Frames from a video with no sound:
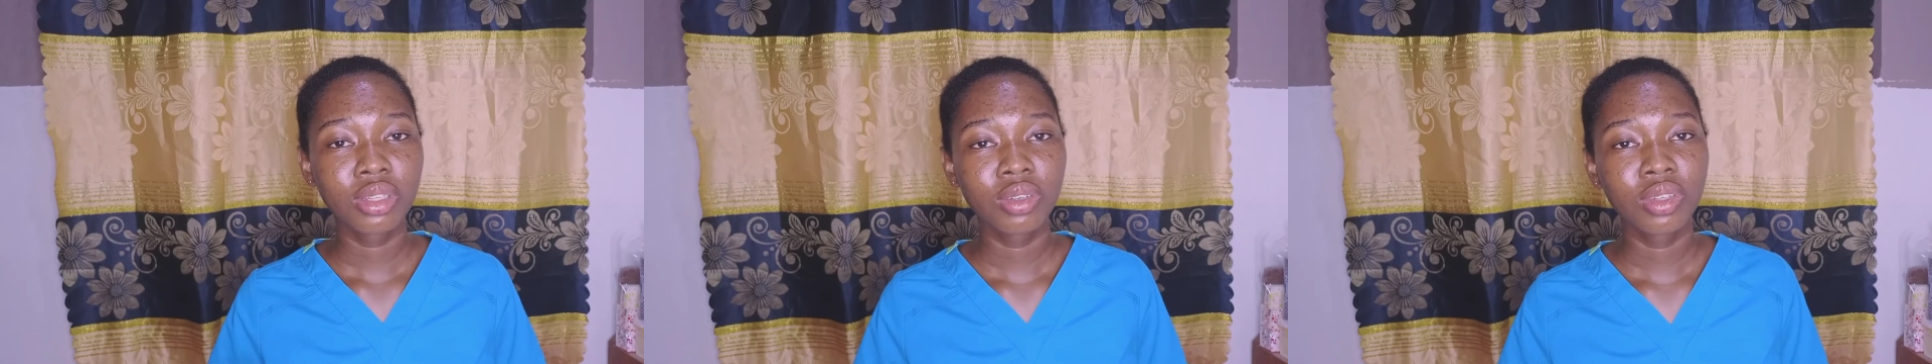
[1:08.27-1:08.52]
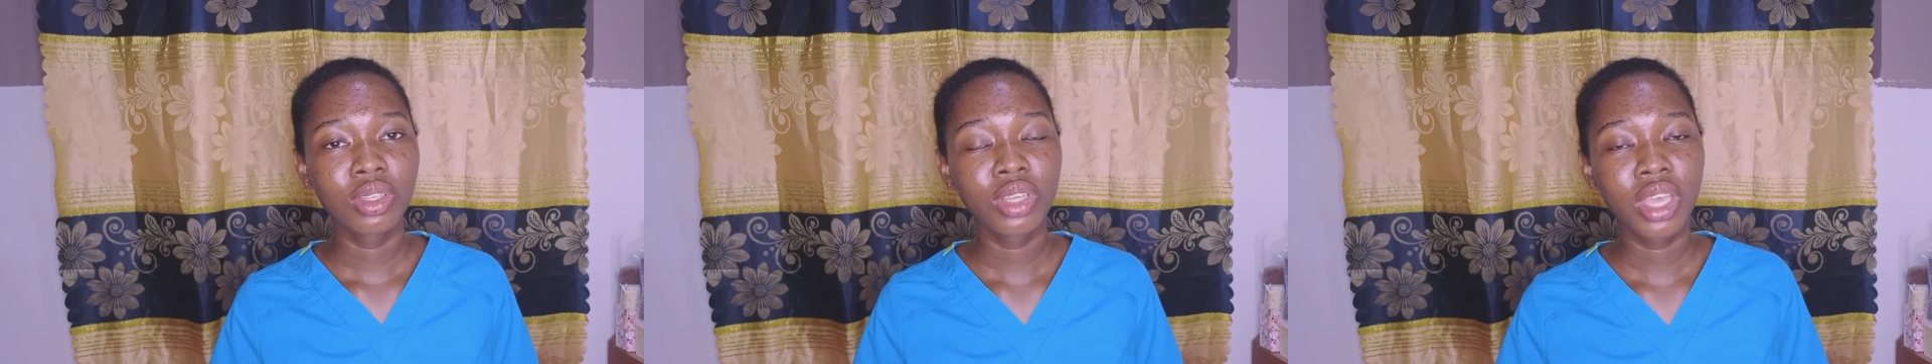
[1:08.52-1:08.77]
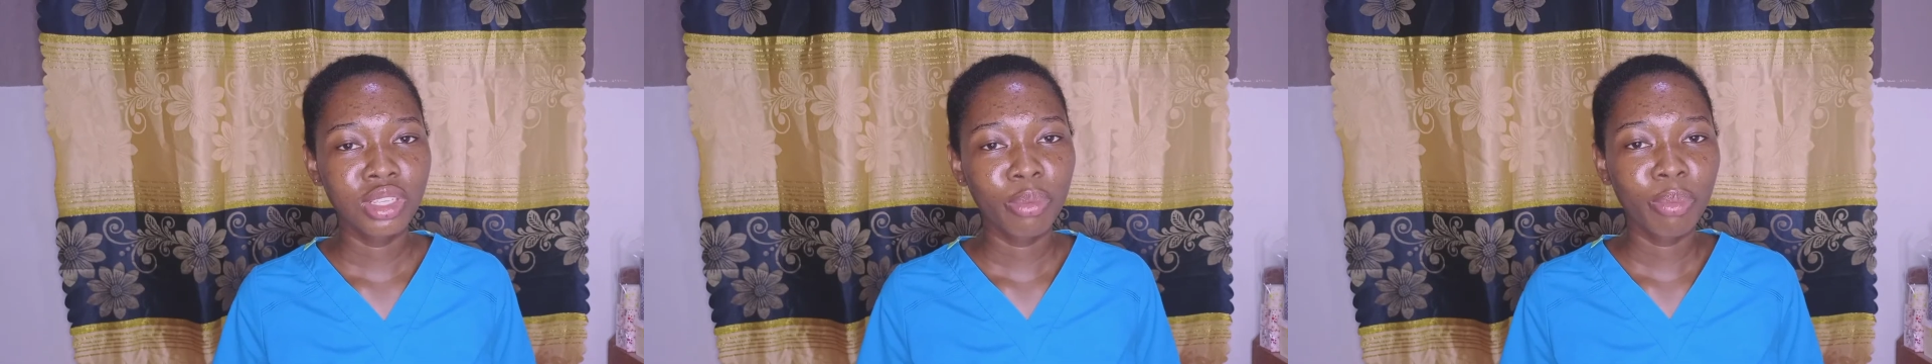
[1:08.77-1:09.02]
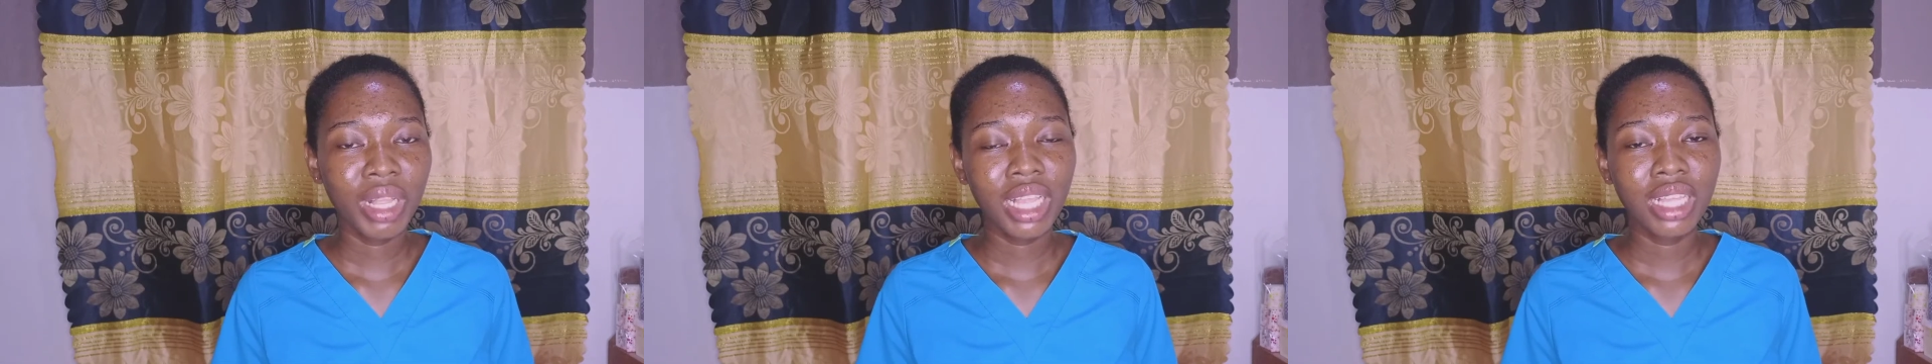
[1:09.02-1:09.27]
So your
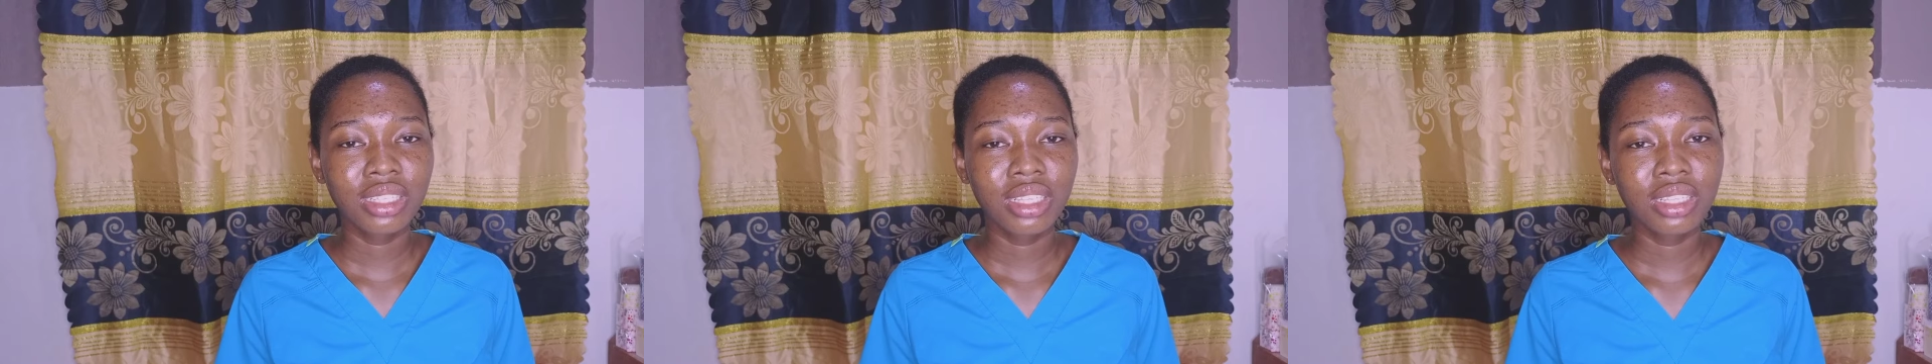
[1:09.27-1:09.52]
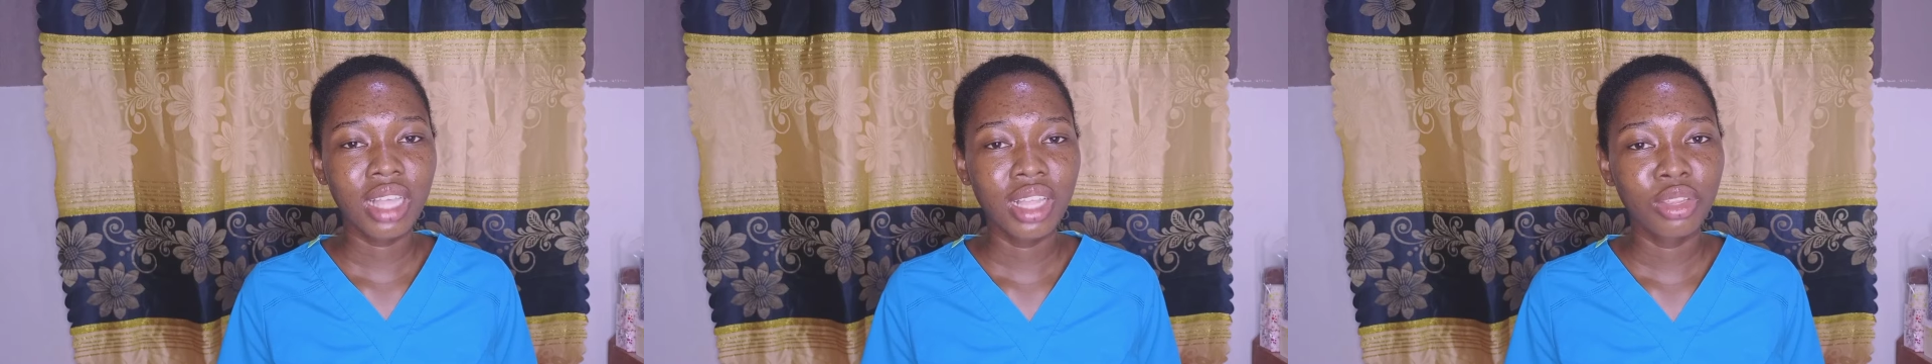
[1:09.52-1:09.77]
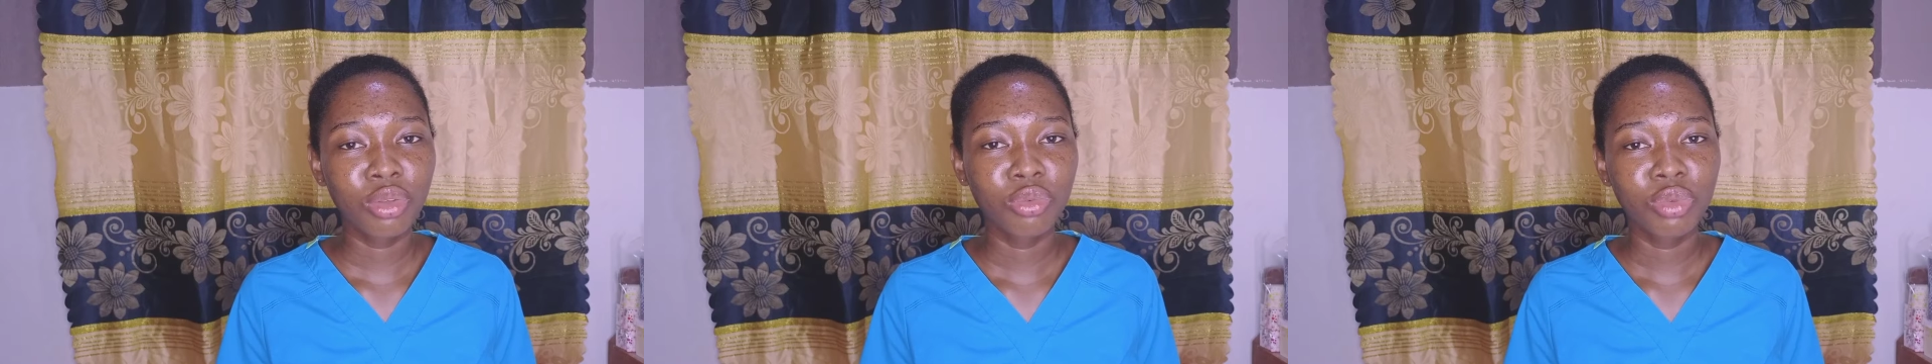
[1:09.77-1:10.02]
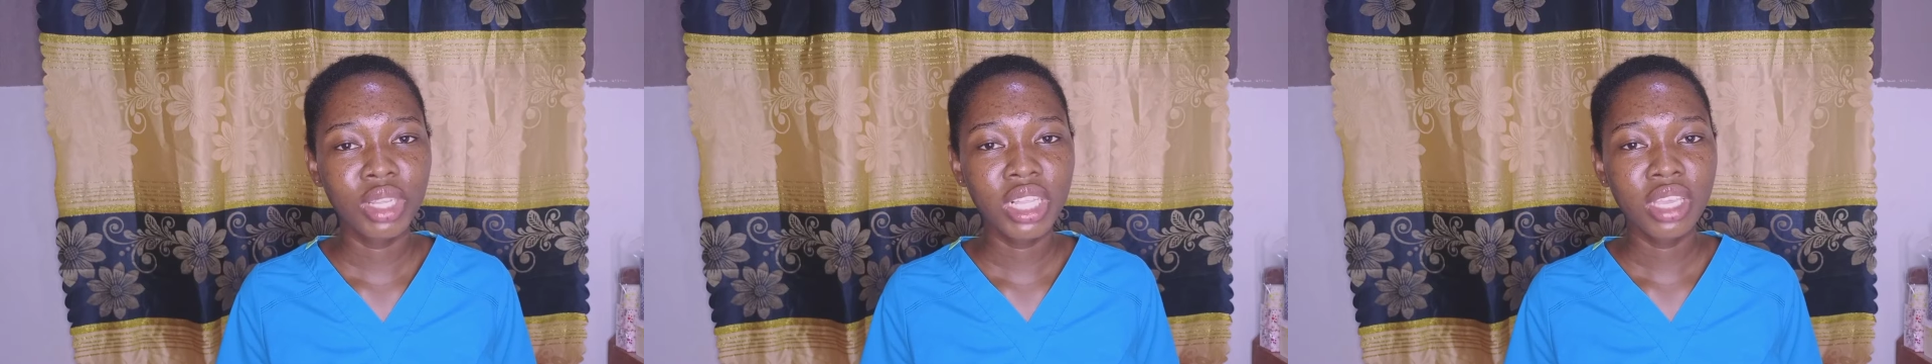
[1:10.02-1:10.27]
balances are not
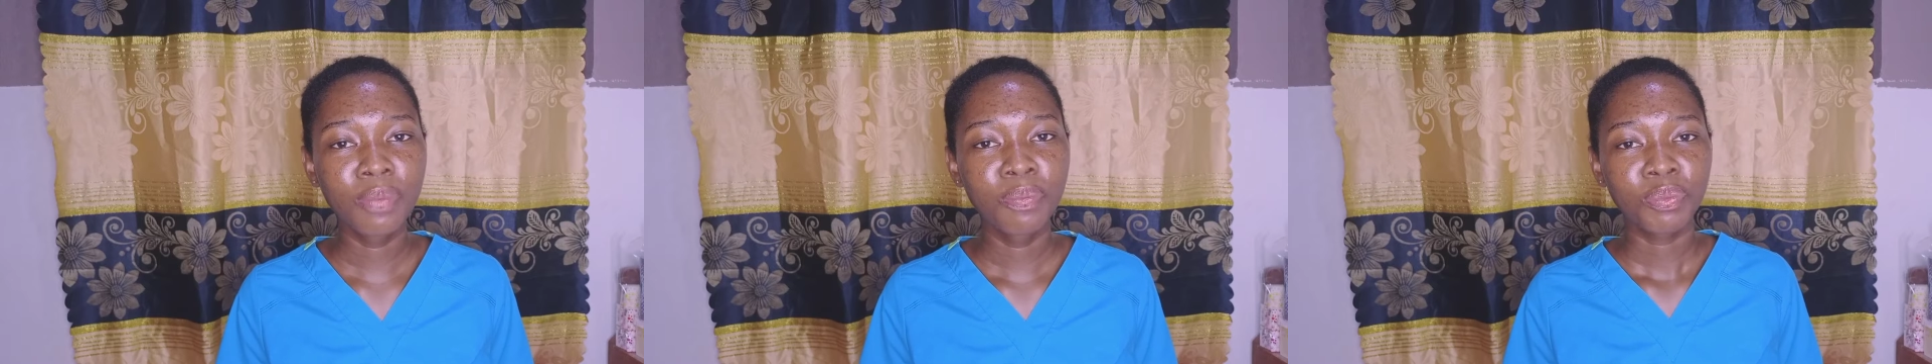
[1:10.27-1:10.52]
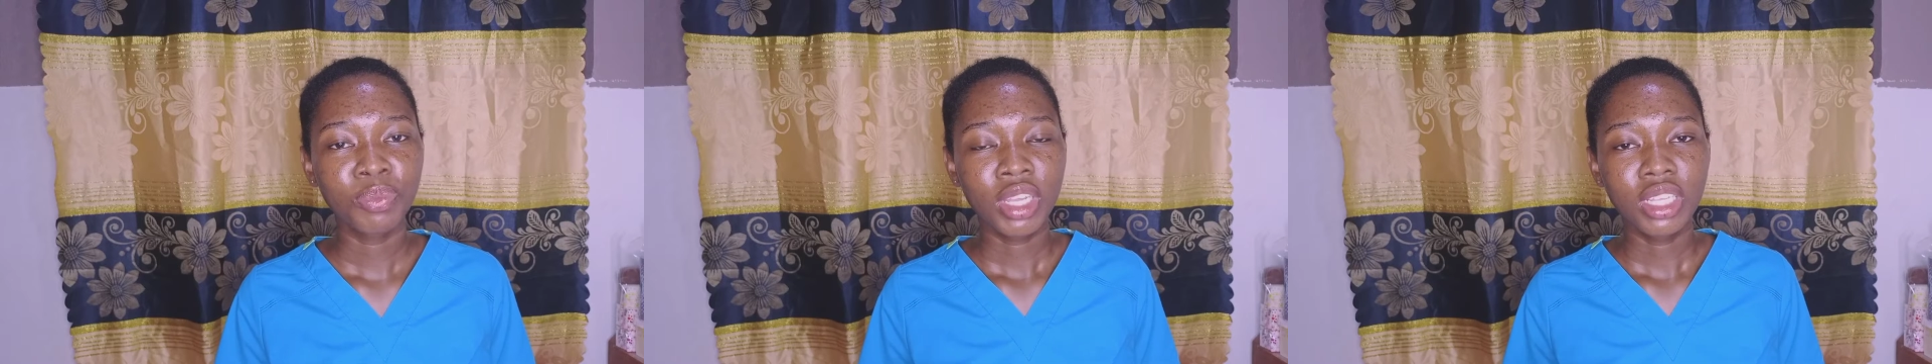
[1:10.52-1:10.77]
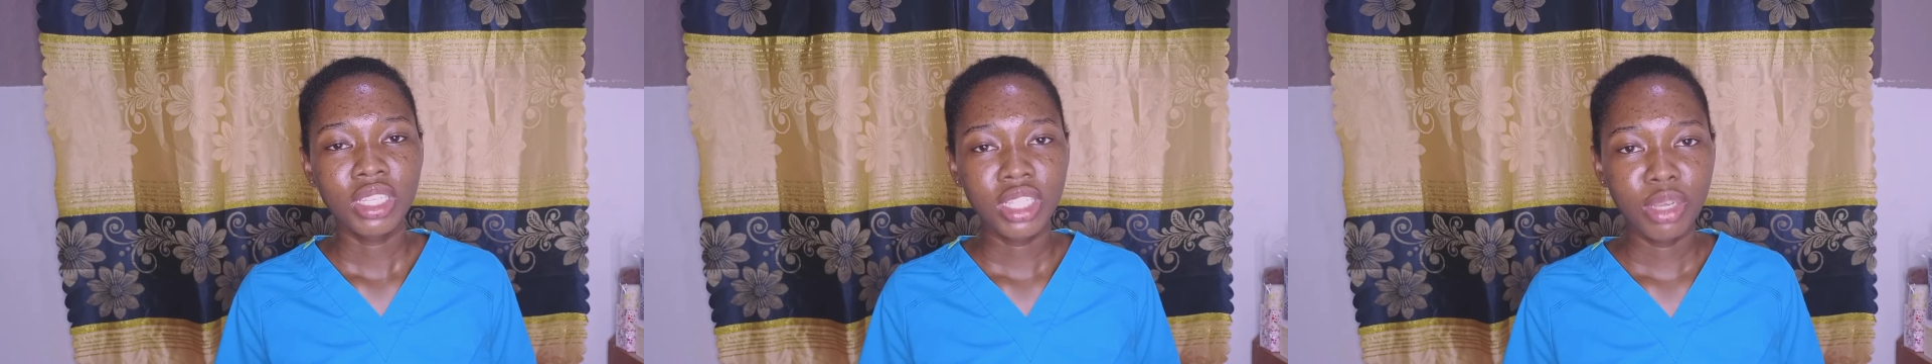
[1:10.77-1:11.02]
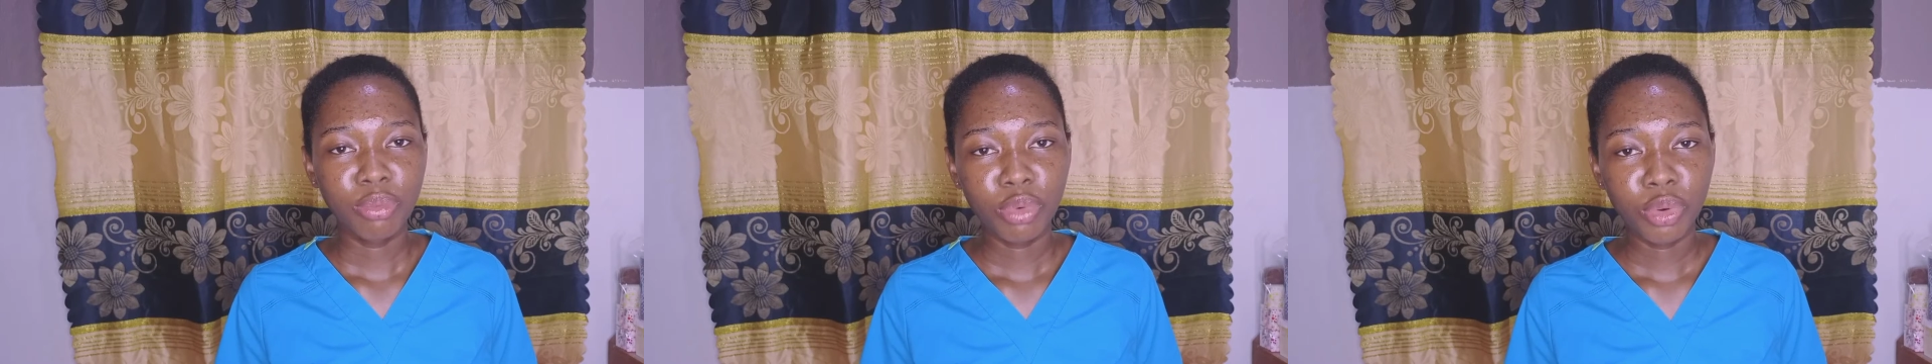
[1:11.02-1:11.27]
really
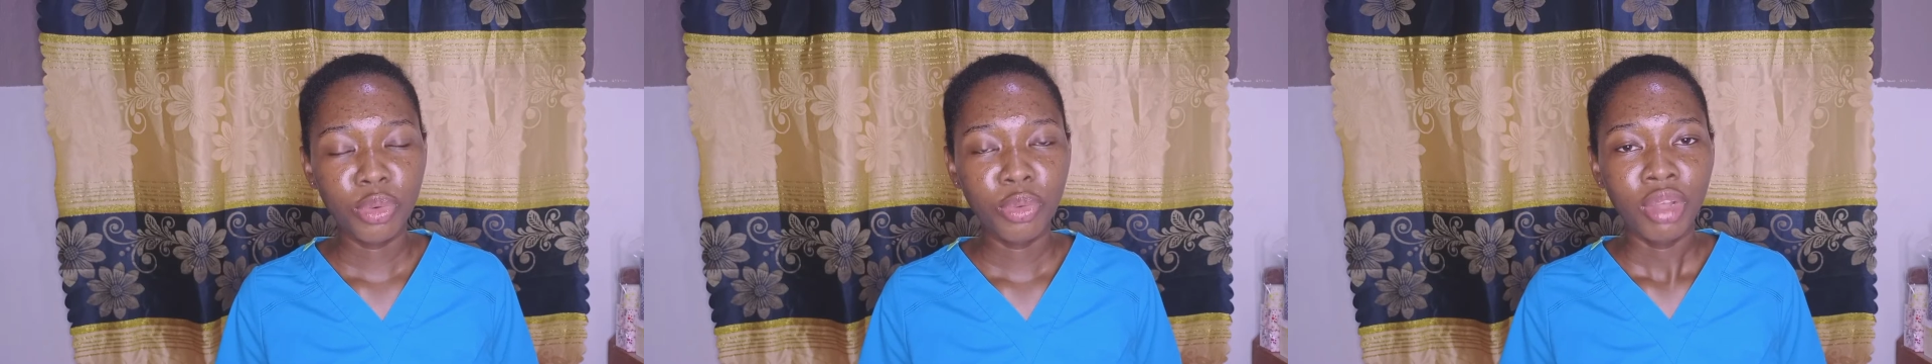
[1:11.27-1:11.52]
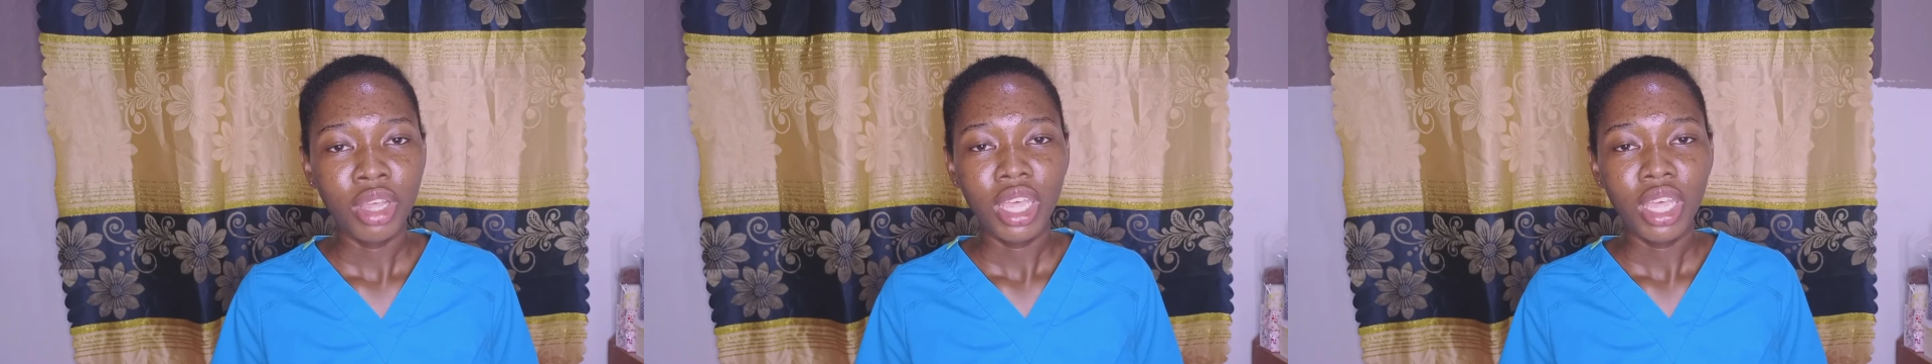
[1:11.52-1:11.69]
stable,